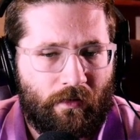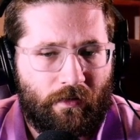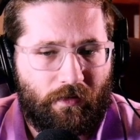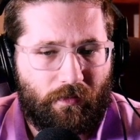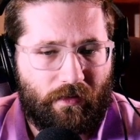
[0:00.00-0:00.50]

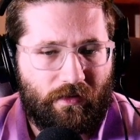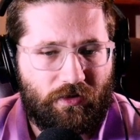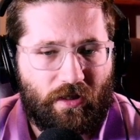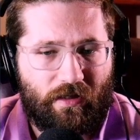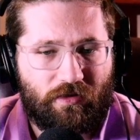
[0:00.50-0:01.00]
You can
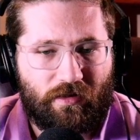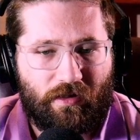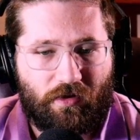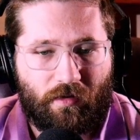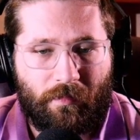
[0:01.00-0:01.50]
then change
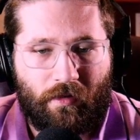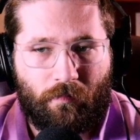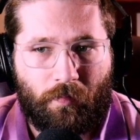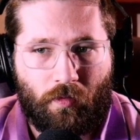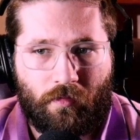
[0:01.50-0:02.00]
the
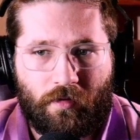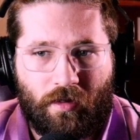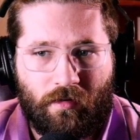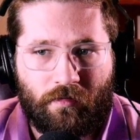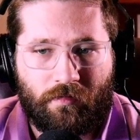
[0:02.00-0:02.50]
thumbnail border
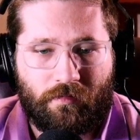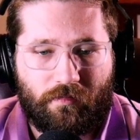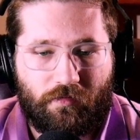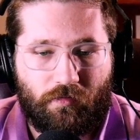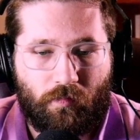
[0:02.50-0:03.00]
color
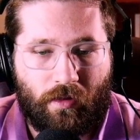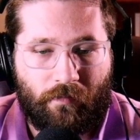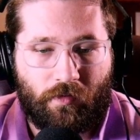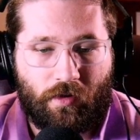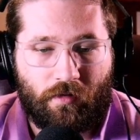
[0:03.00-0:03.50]
to
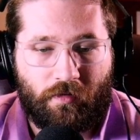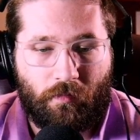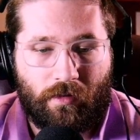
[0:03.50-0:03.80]
whatever color you would